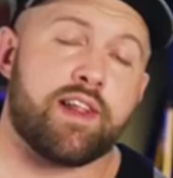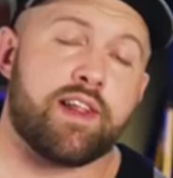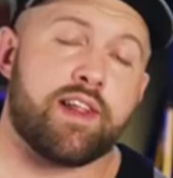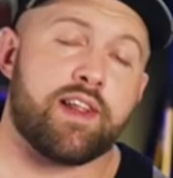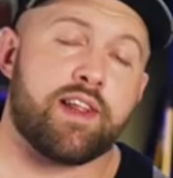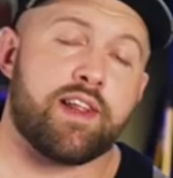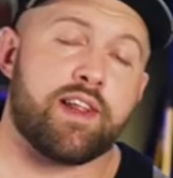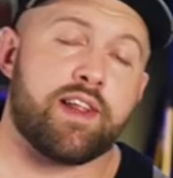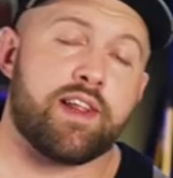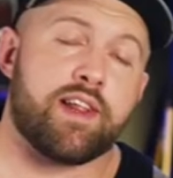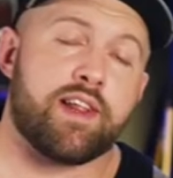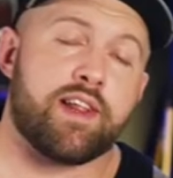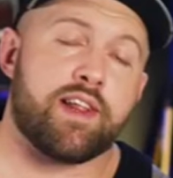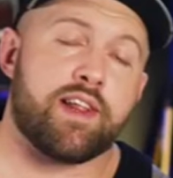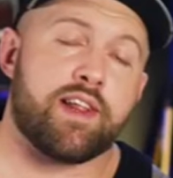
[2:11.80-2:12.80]

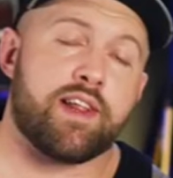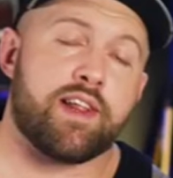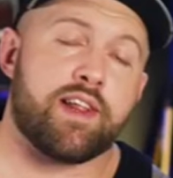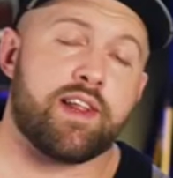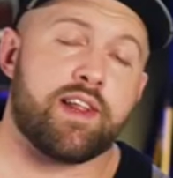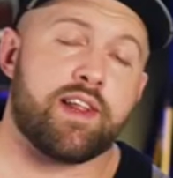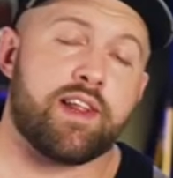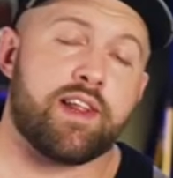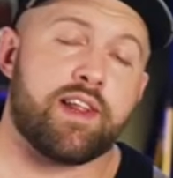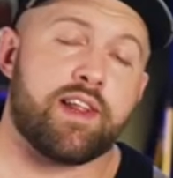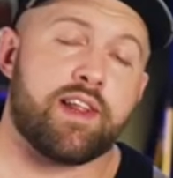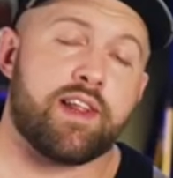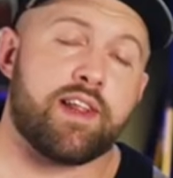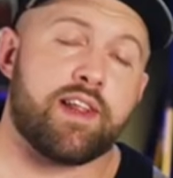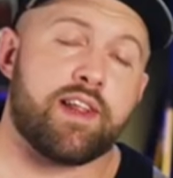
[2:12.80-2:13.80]

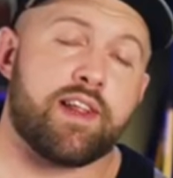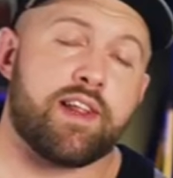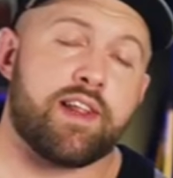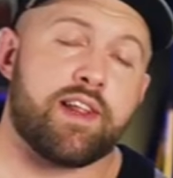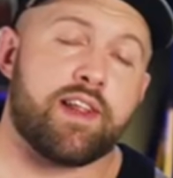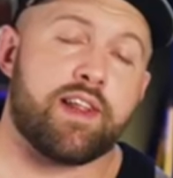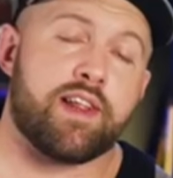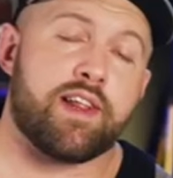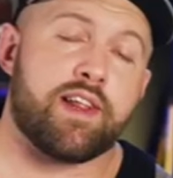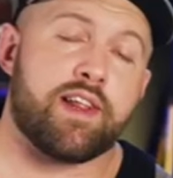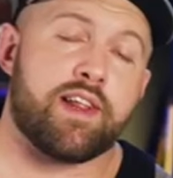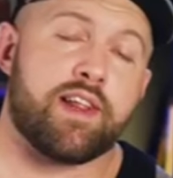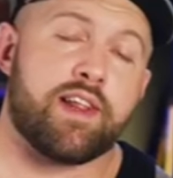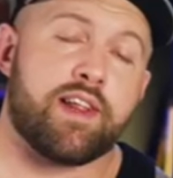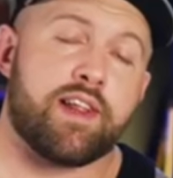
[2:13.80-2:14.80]

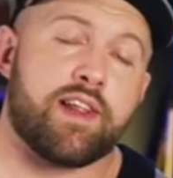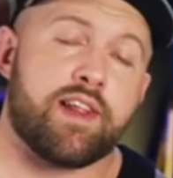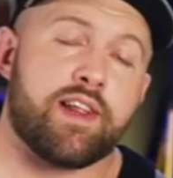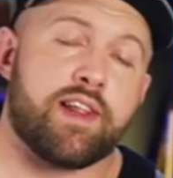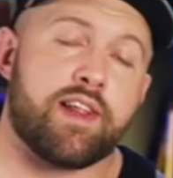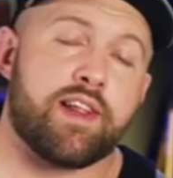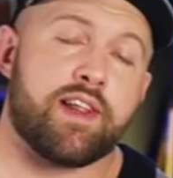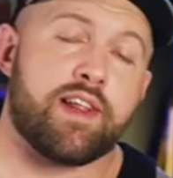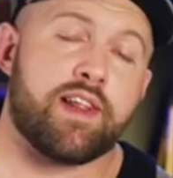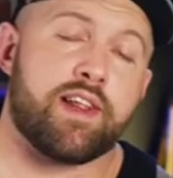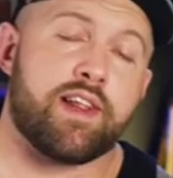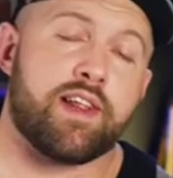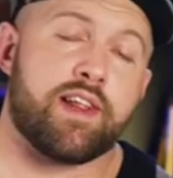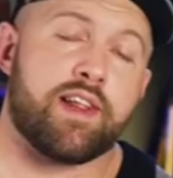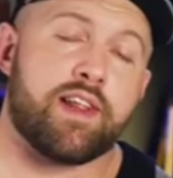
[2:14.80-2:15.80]

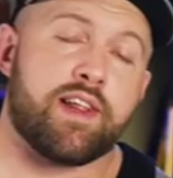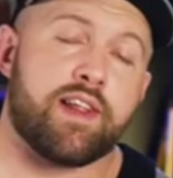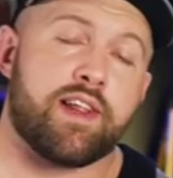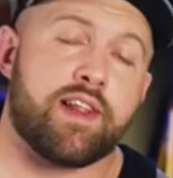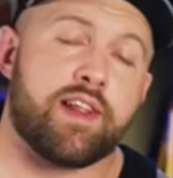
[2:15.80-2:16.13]
The person shown says nothing.